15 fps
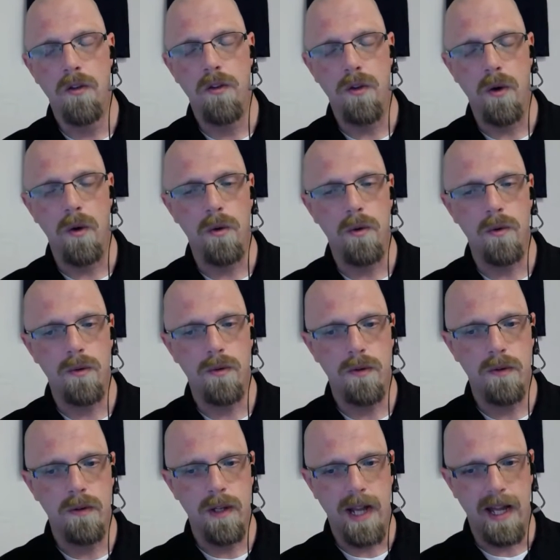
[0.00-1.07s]
So,
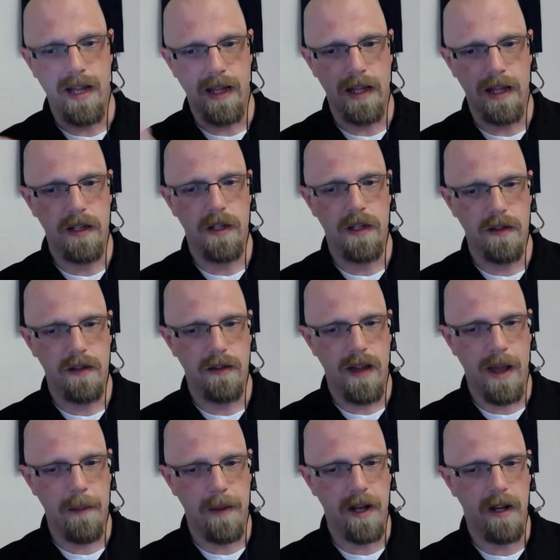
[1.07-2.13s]
and
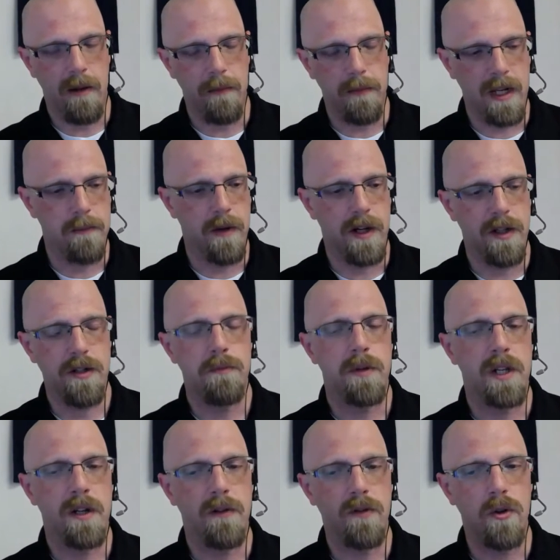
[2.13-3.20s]
that may not mean much,
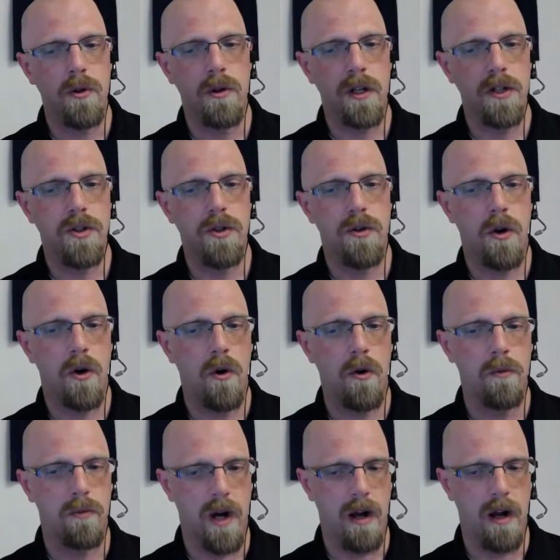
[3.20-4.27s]
but if you look at your
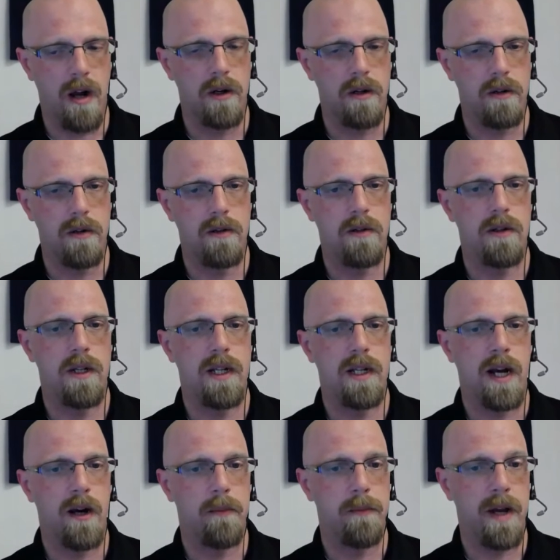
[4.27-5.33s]
home router
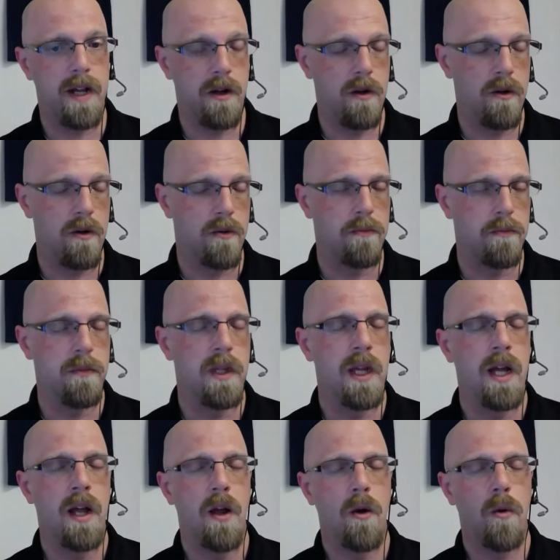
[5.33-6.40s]
at home,
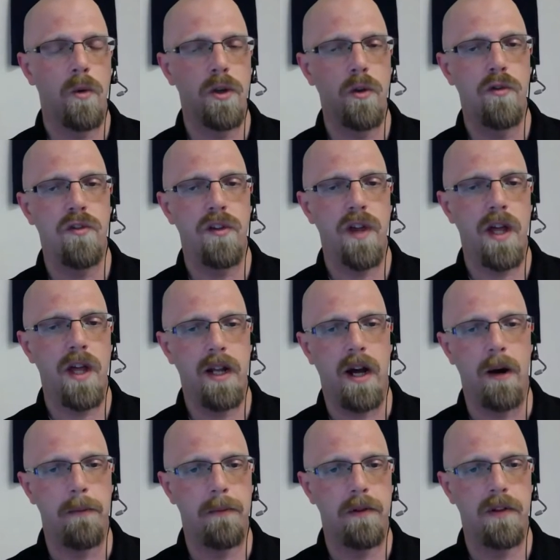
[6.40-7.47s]
when you set it
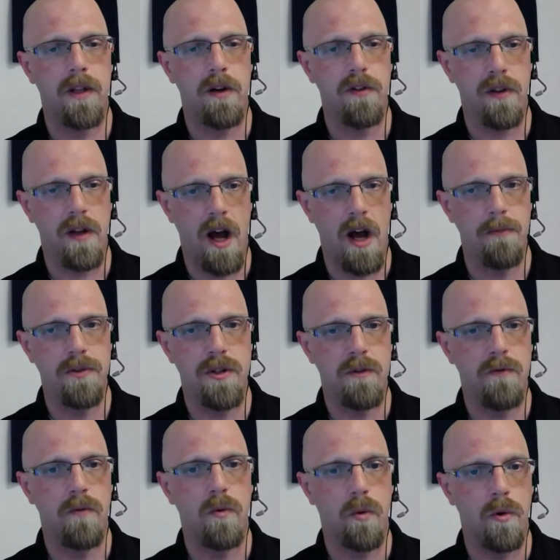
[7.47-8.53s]
up, there's an
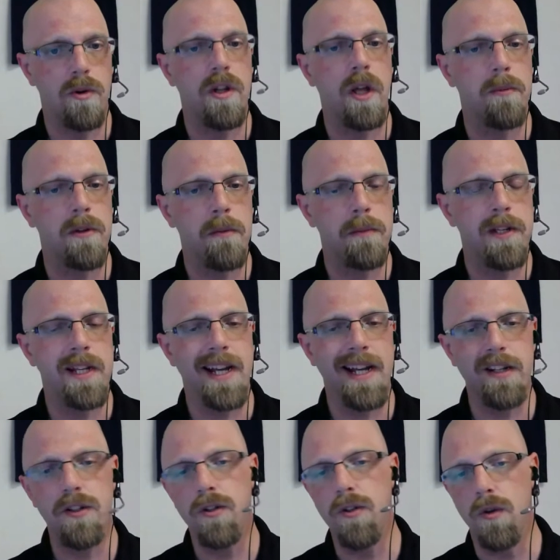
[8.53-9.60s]
option for
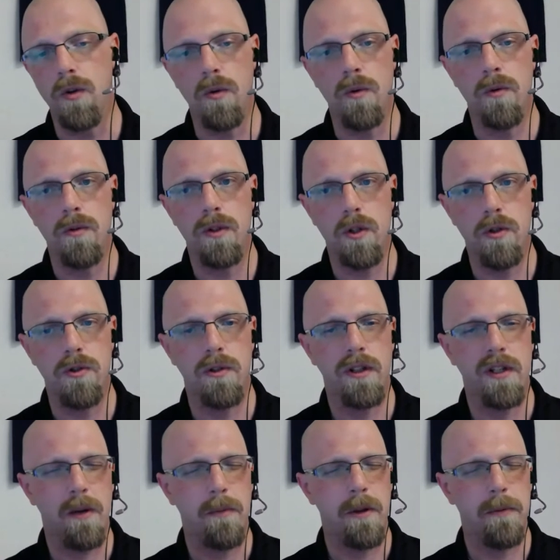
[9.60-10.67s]
WPA2. Usually
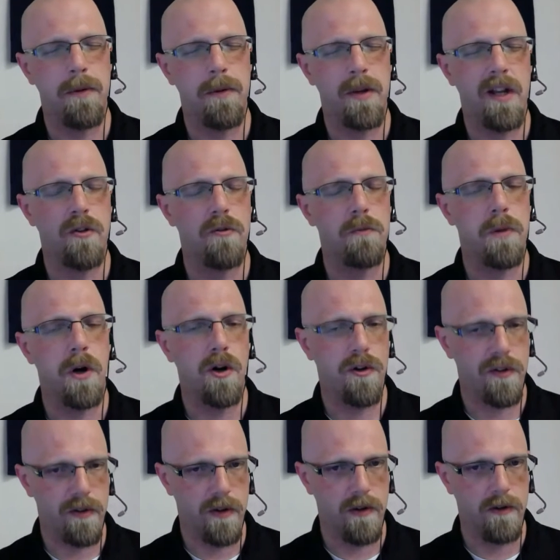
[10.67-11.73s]
WPA2
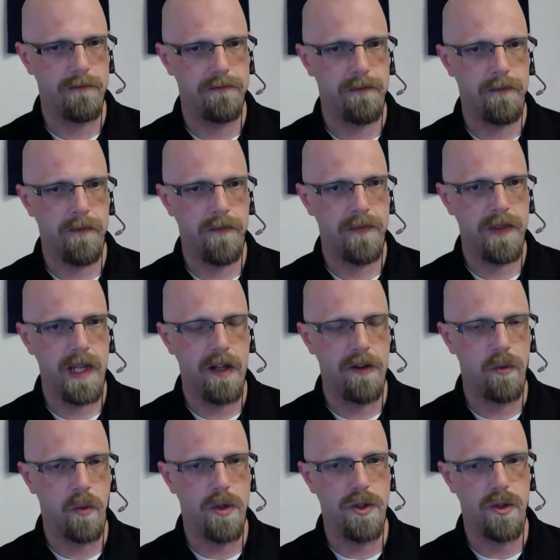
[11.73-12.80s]
Personal is
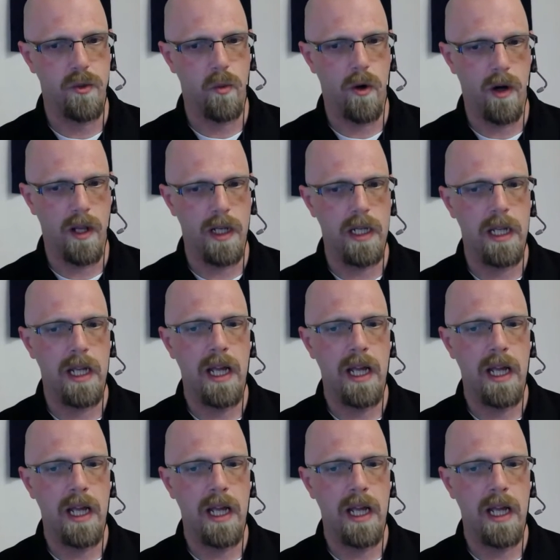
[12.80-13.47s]
what you want.